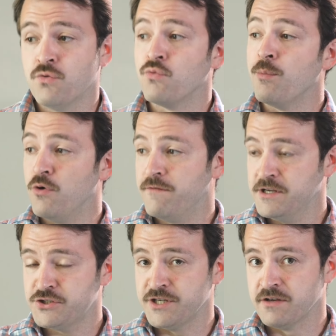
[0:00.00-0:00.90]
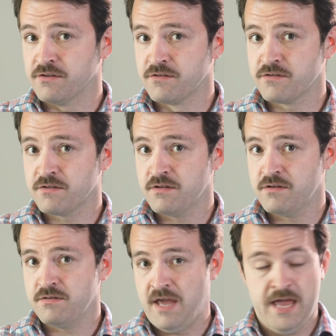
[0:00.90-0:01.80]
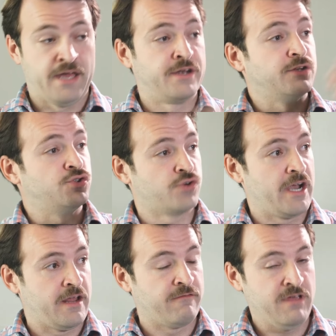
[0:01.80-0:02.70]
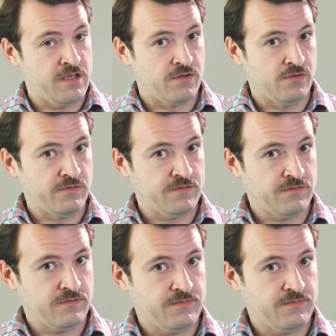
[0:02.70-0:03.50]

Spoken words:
removing shields and draining vehicles.